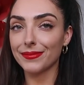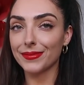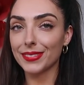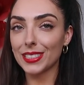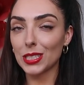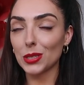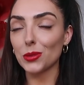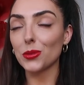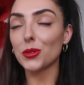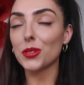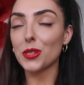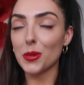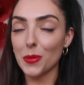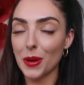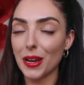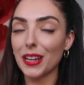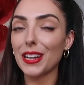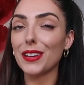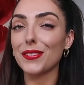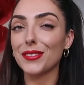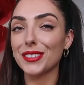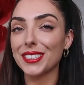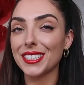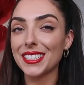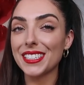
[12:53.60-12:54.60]
it's also about
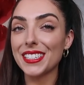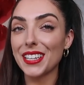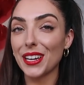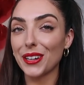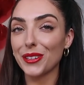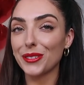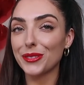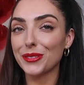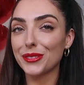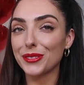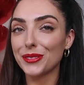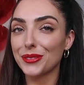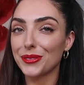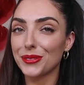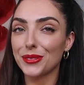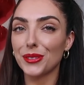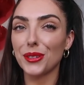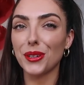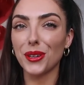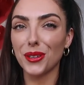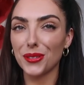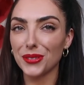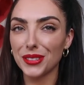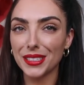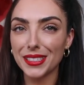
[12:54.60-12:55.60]
loving yourself,
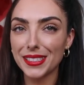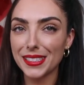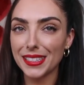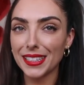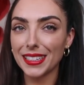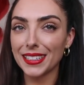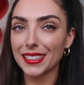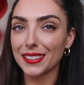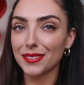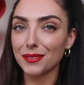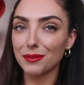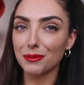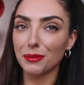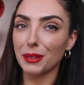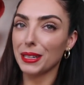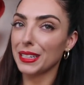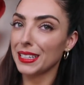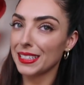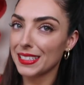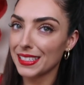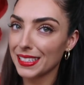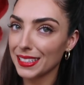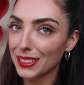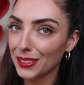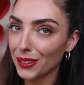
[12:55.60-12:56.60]
obviously. When
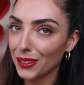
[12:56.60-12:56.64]
is it